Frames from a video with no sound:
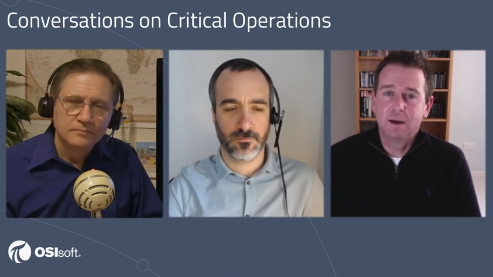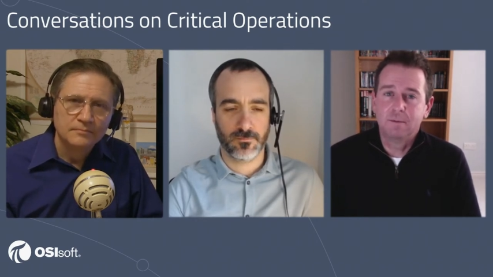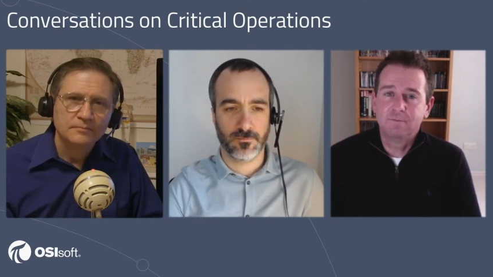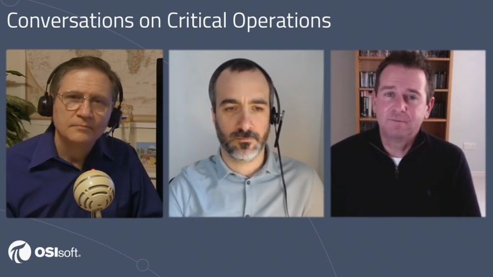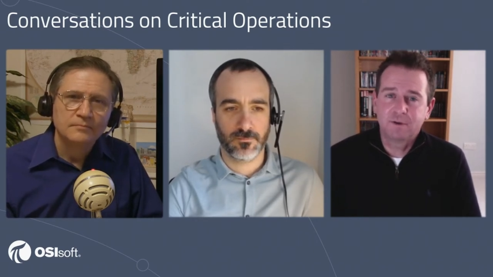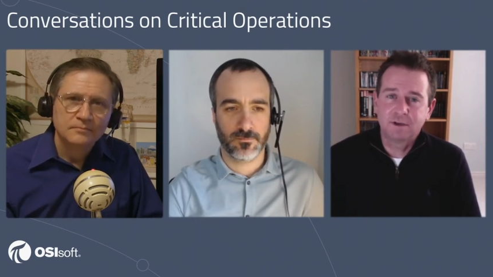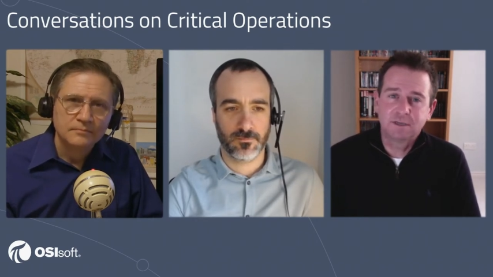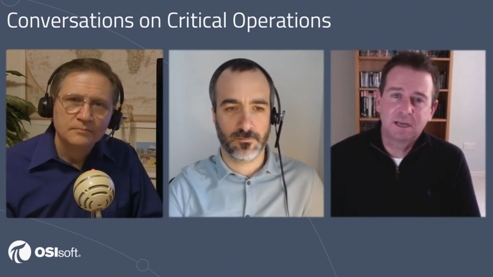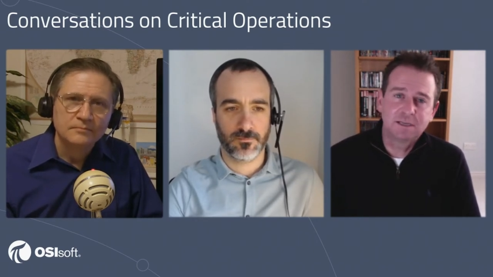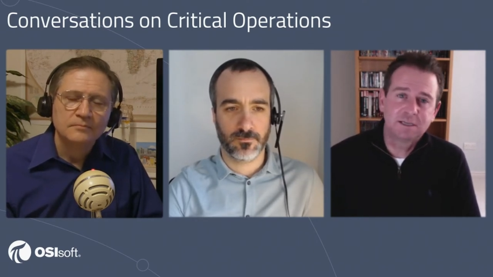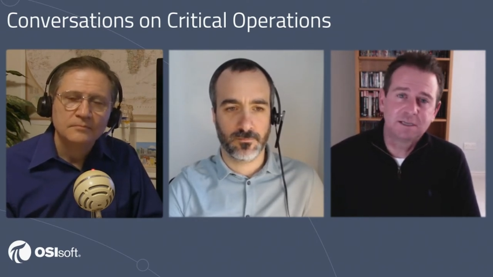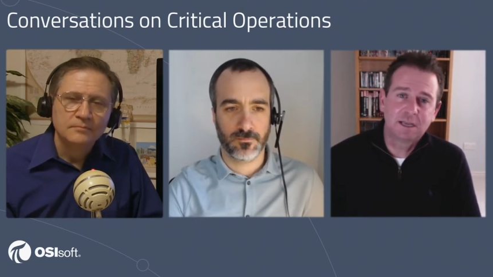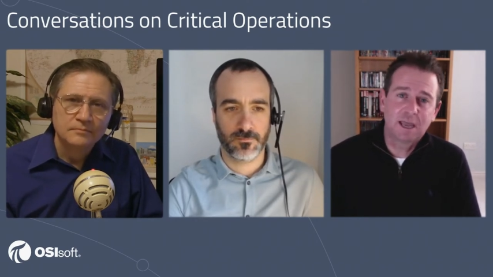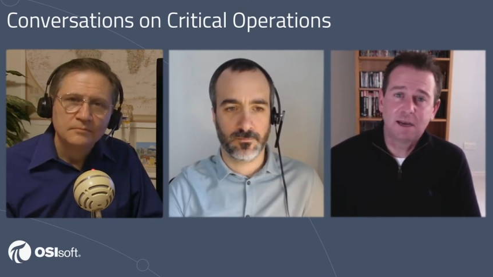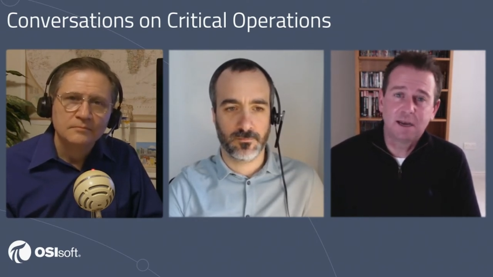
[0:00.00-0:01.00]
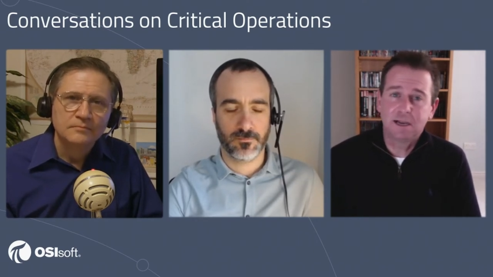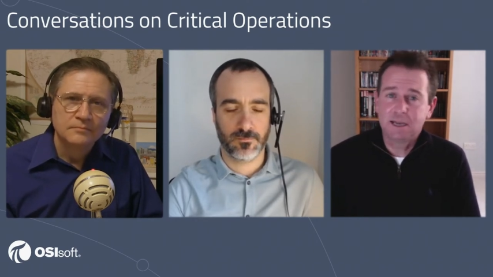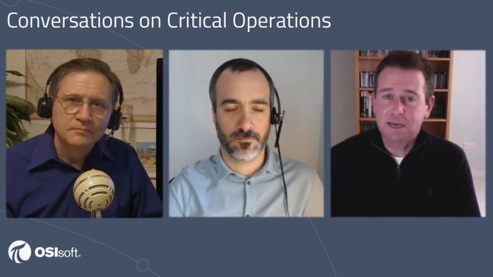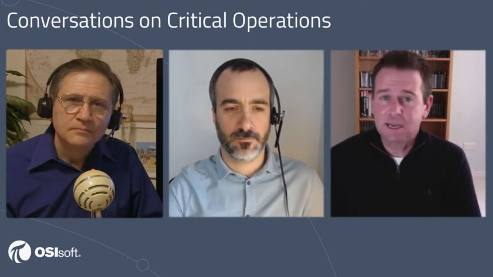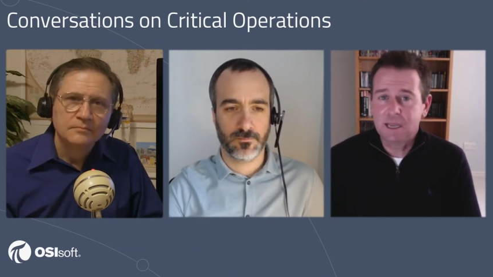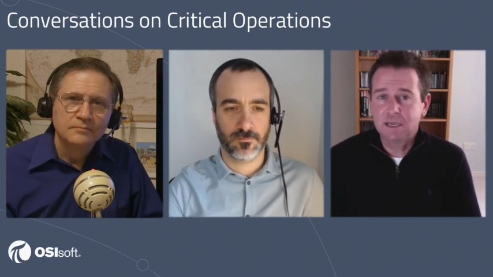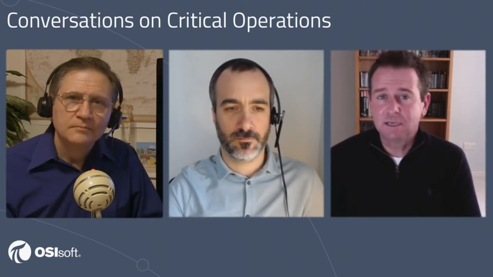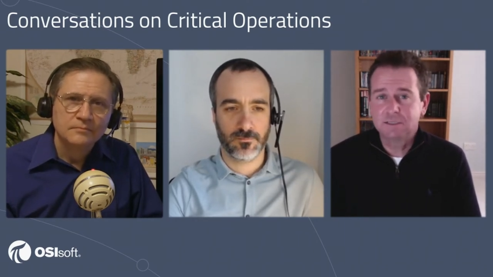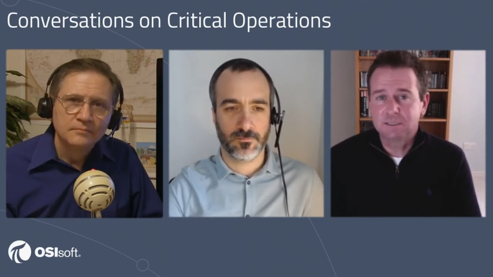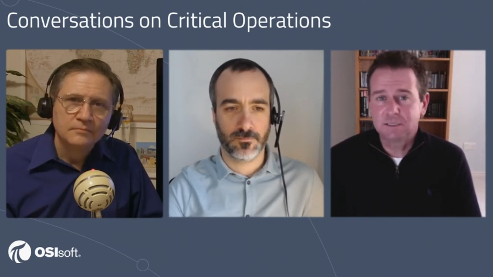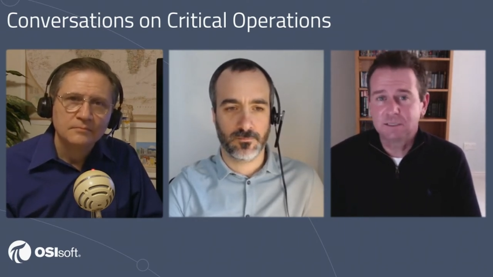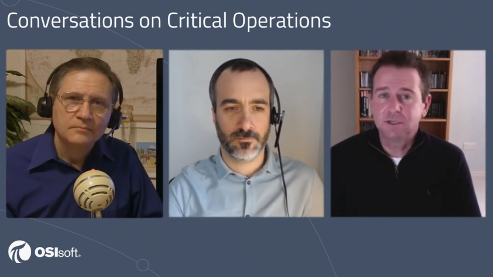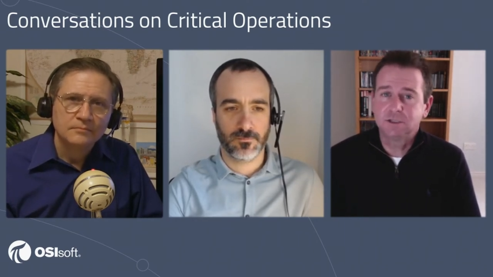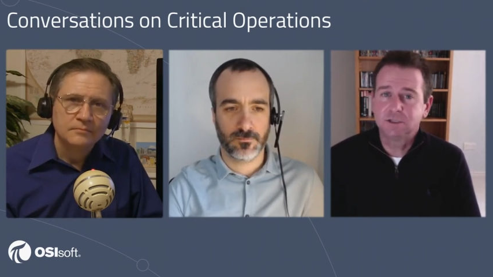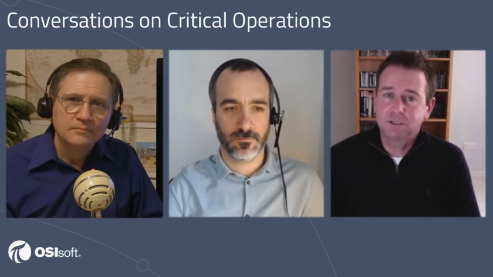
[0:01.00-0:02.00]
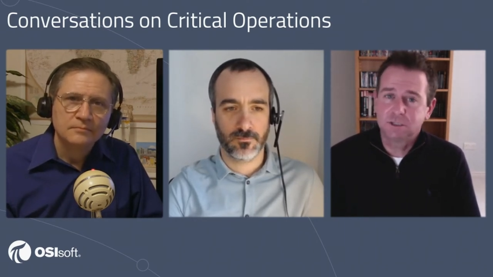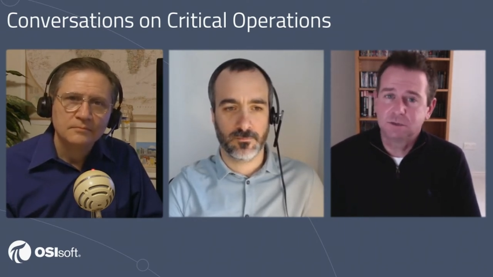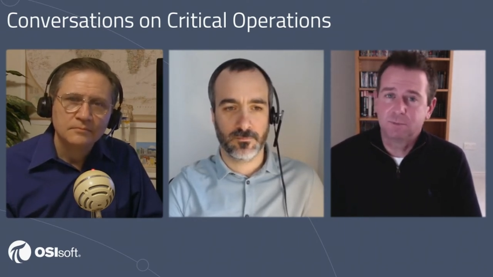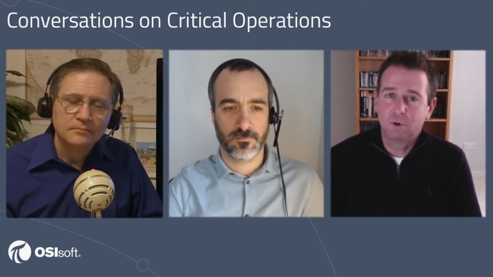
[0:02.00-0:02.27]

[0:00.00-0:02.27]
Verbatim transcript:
Speaker 1: Fantastic analytics, decision